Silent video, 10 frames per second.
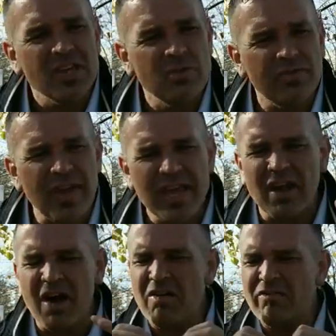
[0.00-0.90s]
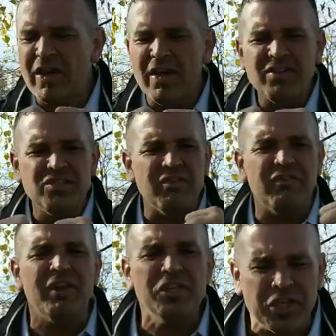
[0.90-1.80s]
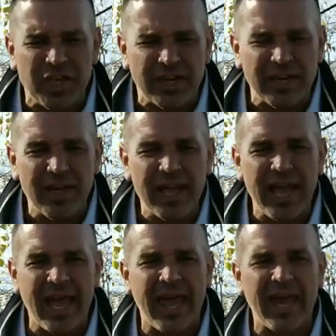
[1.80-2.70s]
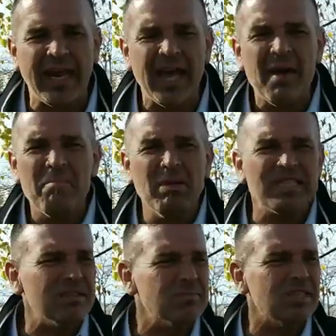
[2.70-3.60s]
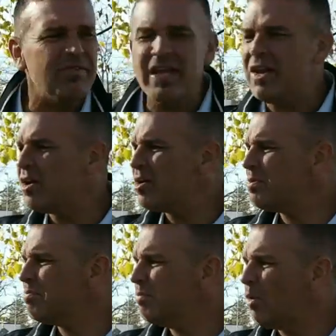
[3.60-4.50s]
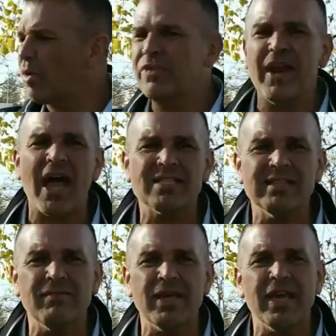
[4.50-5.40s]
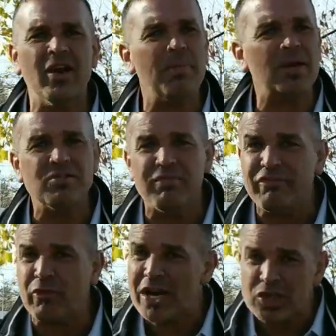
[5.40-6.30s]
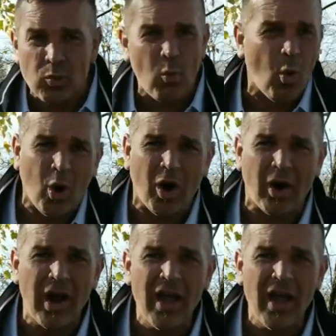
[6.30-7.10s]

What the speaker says: you think of division and Muslims living here, Orthodox living here, because fresh war.